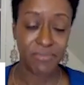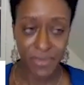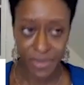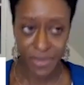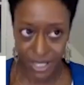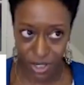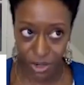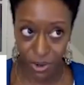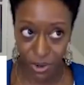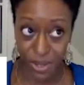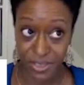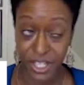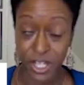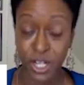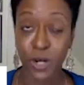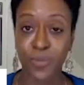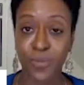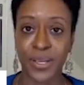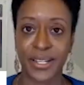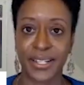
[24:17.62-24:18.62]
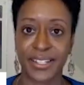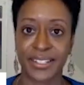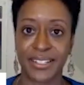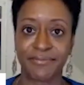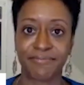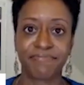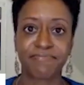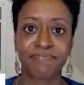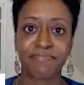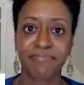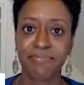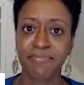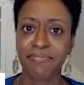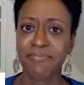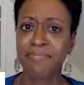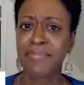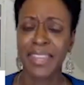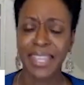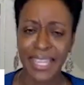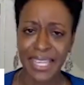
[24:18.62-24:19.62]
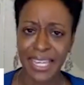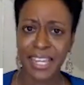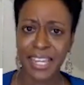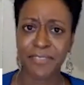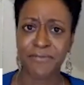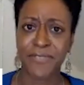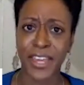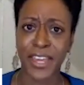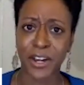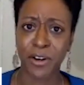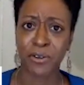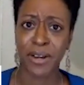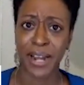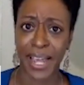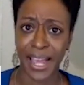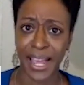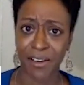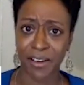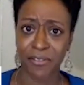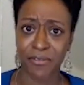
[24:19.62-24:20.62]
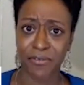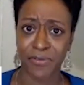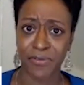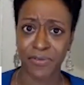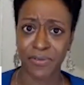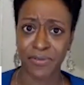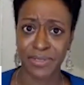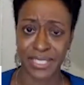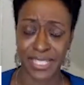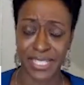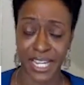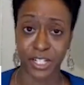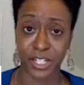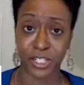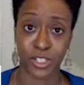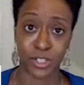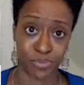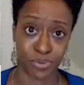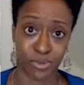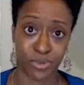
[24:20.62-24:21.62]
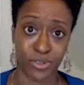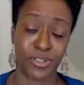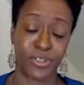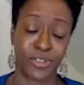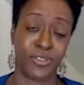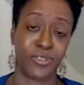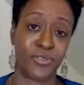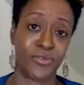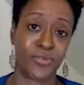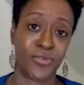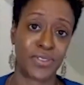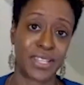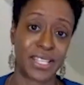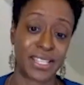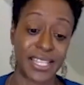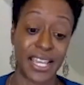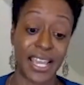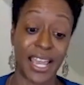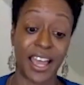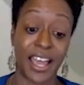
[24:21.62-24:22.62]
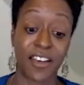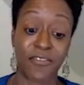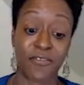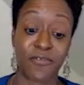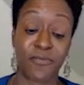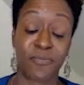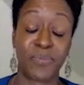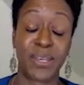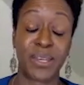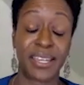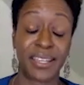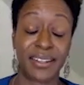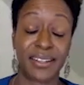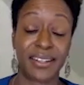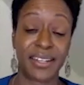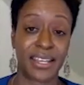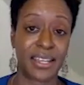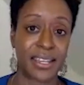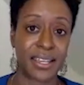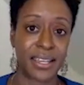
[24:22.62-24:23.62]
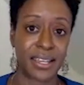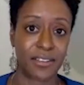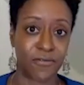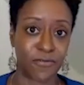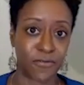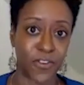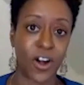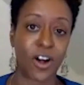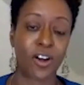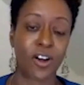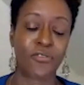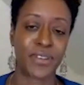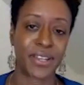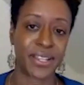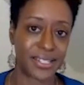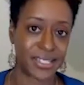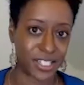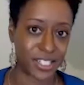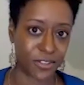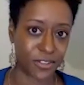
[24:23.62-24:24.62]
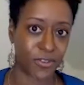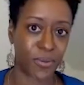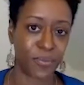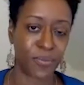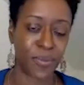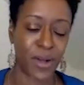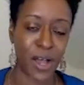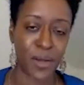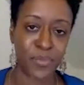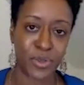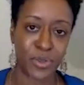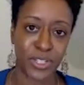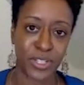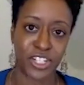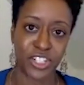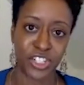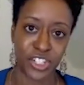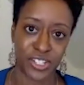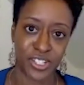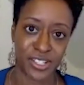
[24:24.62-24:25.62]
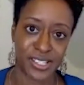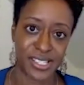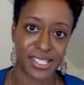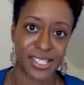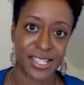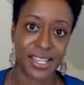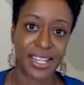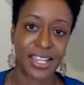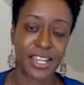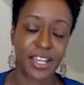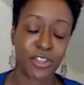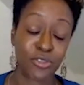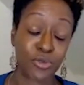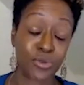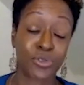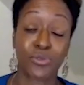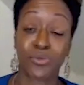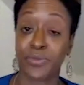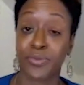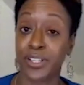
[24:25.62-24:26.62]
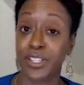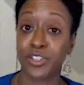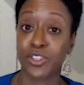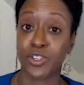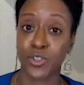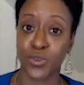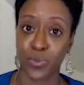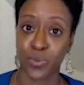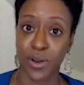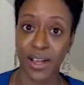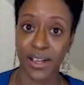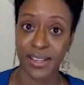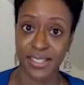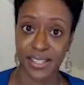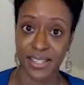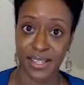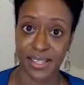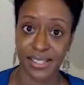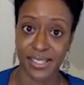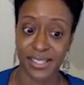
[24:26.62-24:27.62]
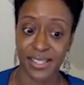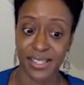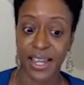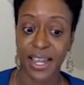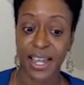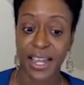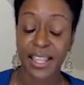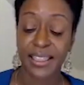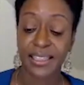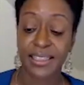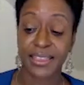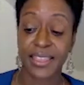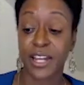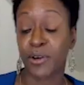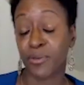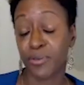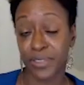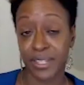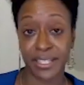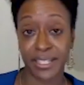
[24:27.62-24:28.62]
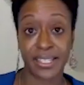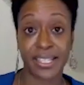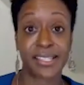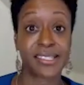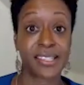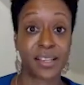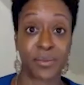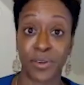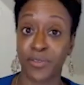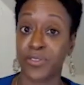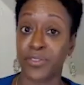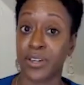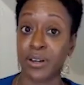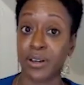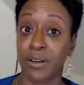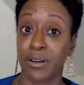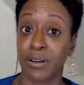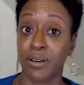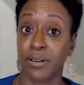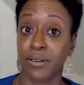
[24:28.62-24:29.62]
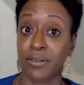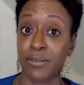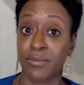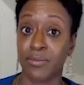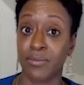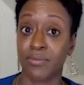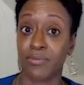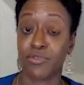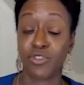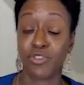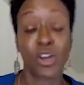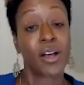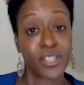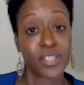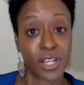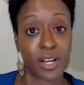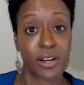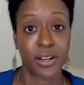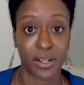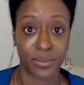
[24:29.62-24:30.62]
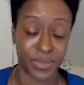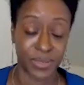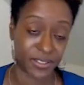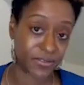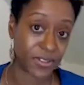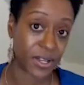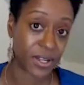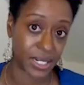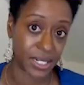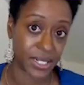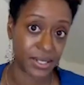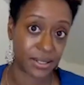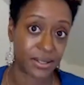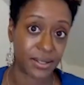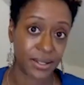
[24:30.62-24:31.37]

in their opinion, if they don't have data to prove that they have been involving different populations through the research process, they don't think that some of their drugs are going to be funded